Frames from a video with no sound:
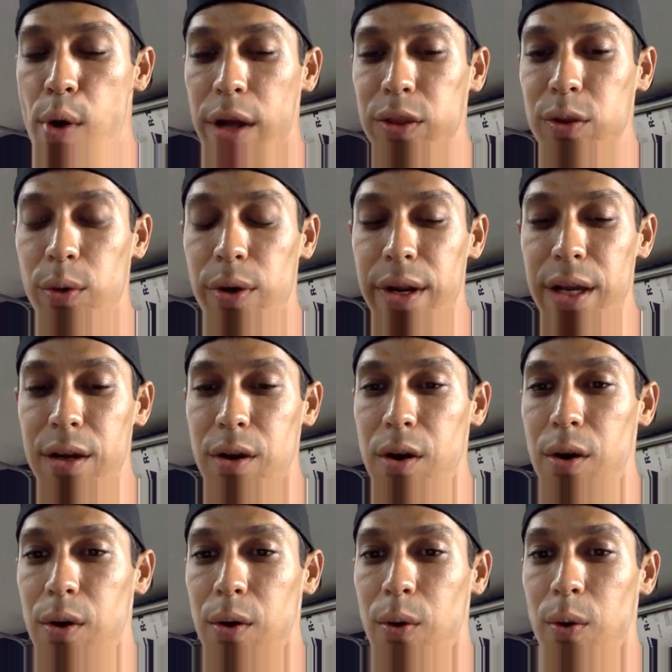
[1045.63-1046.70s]
Puerto
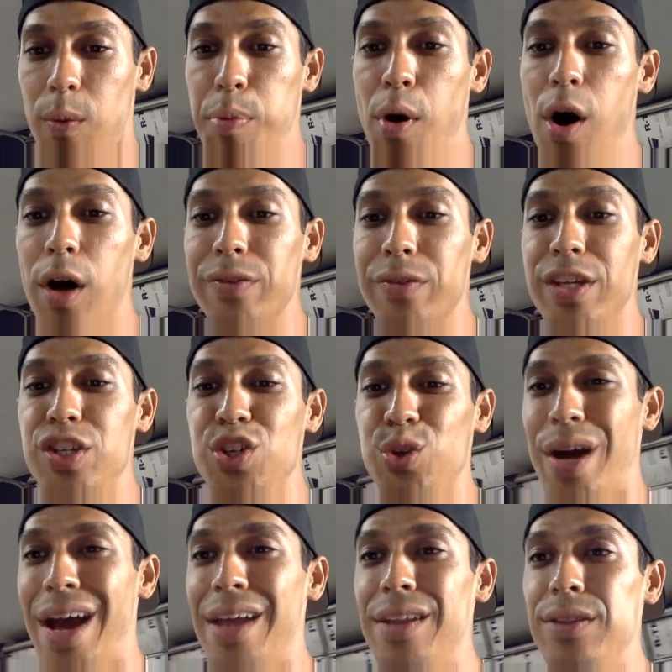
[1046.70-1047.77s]
Rico. Paul, did
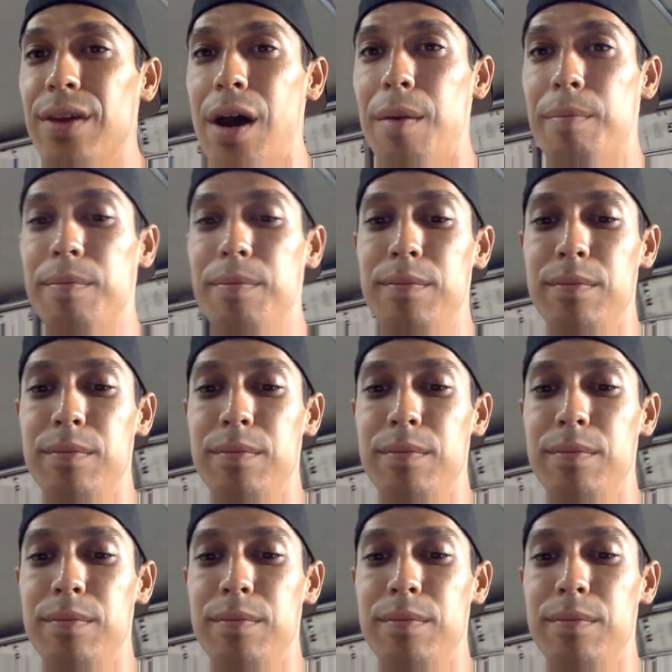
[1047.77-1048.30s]
you end up